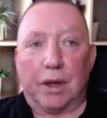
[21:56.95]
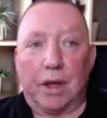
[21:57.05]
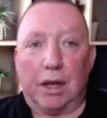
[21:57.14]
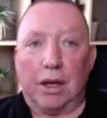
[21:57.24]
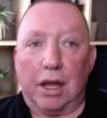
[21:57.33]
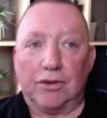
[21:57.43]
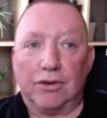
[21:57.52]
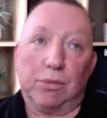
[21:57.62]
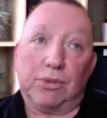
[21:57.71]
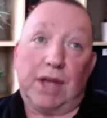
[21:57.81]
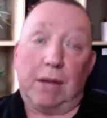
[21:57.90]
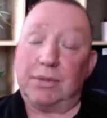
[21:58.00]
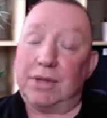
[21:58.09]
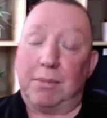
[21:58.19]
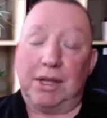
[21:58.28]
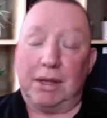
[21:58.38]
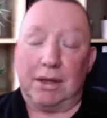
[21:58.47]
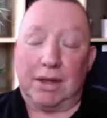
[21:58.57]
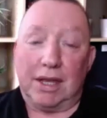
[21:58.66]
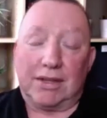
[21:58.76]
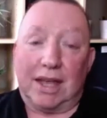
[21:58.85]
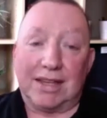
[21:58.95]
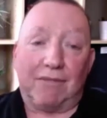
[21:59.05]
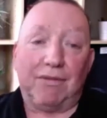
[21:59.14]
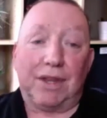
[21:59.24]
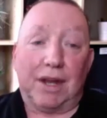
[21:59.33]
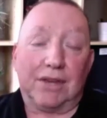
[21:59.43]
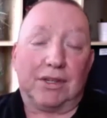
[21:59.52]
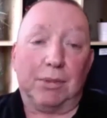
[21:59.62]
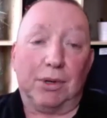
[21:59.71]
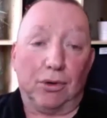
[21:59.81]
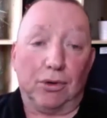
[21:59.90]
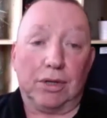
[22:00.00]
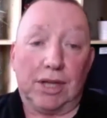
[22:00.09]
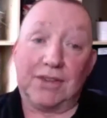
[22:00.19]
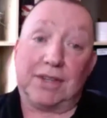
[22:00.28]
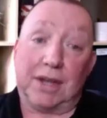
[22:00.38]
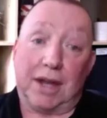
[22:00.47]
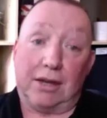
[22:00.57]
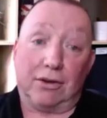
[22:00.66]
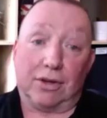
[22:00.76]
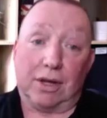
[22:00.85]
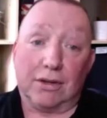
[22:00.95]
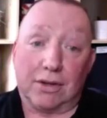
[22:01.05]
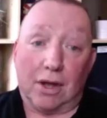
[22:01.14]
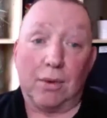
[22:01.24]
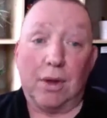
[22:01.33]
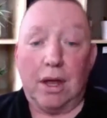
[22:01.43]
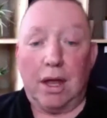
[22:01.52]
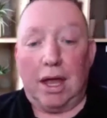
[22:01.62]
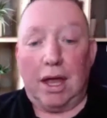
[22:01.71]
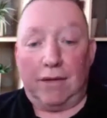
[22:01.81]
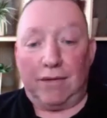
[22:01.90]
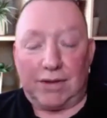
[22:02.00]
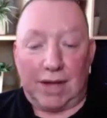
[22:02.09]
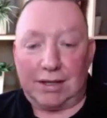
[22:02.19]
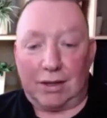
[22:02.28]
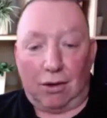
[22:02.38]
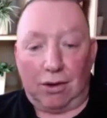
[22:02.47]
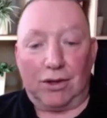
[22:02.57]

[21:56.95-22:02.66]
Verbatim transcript: and and sometimes I mean these days everything has to be done yesterday, doesn't it? So mm. if it hmm. takes longer than